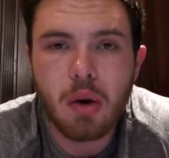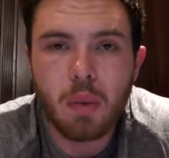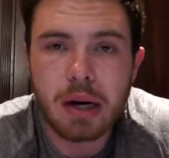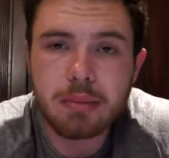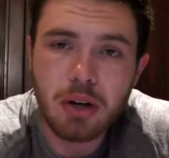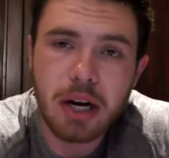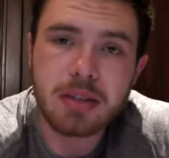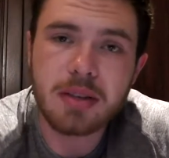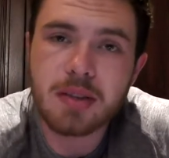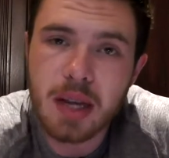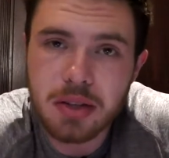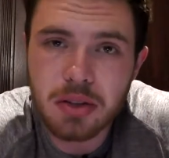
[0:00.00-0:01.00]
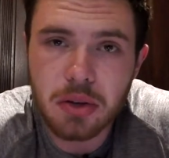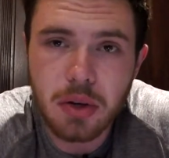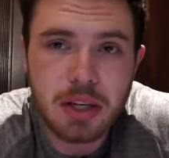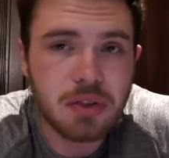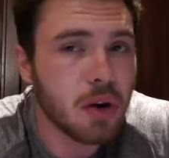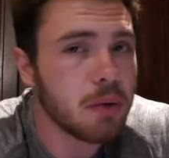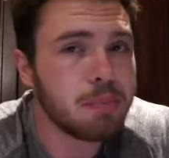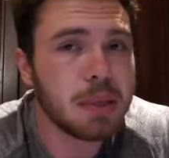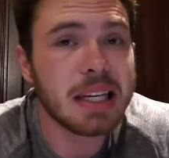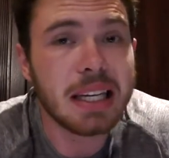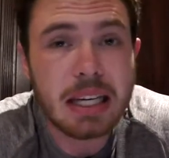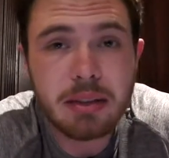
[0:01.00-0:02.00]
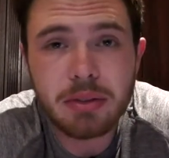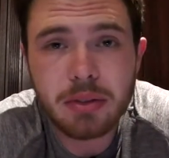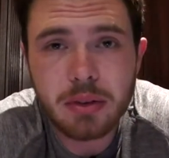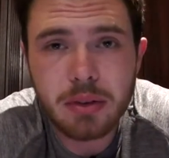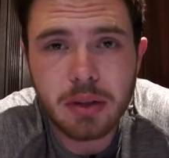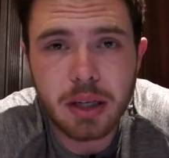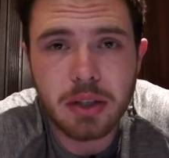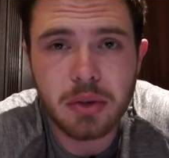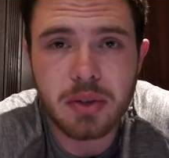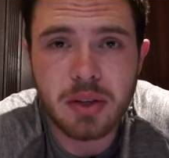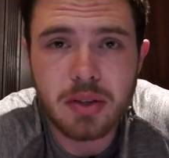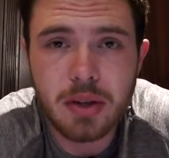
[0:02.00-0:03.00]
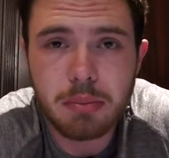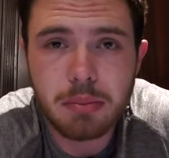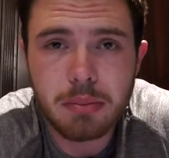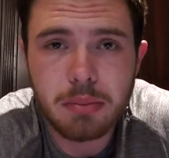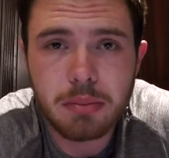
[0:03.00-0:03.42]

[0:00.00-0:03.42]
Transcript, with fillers: what I'm trying to say to you is don't believe in your system